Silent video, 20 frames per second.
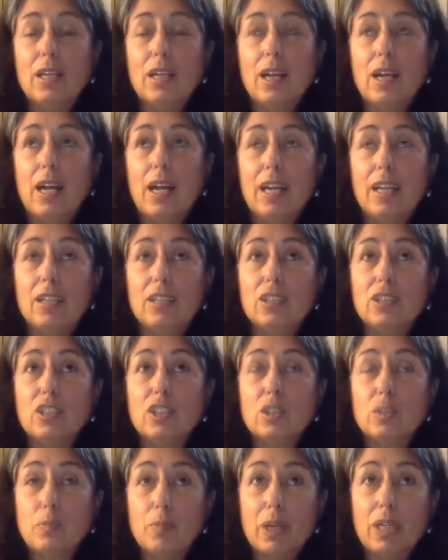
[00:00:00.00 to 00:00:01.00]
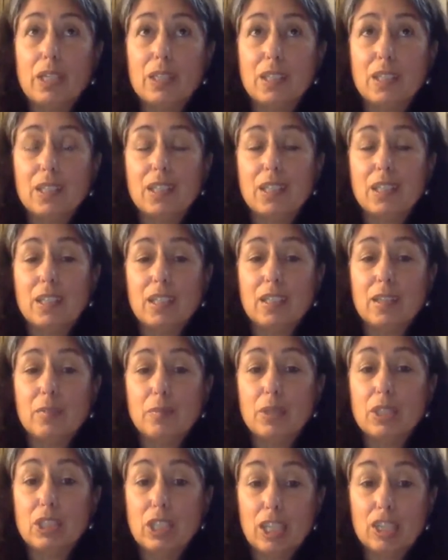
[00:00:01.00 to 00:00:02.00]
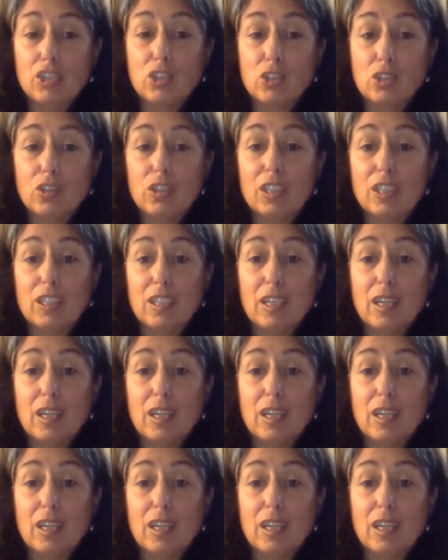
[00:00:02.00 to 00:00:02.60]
had a spike in pedestrian